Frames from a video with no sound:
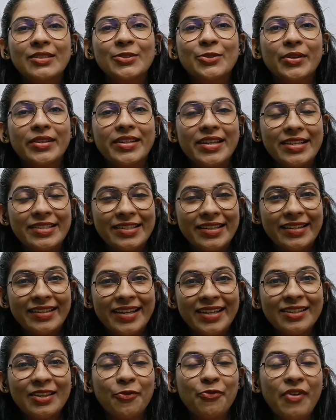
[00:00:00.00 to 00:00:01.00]
So dear
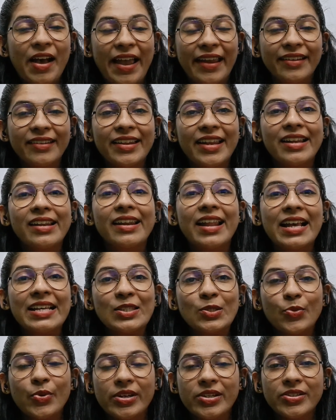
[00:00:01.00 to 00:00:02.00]
children, the final and
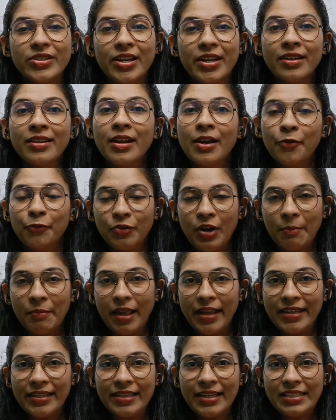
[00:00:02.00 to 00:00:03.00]
last question from
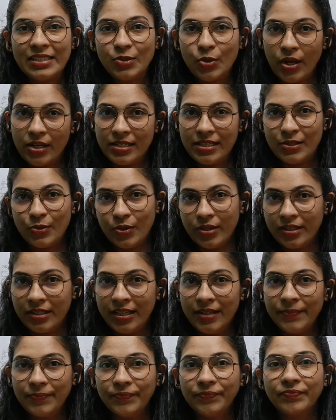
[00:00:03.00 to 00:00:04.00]
the year
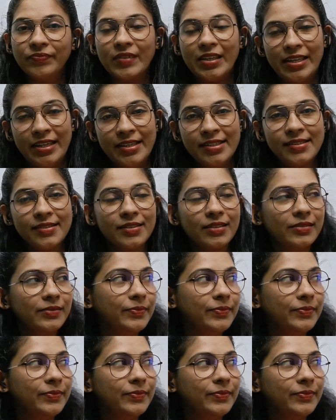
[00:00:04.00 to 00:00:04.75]
2020 is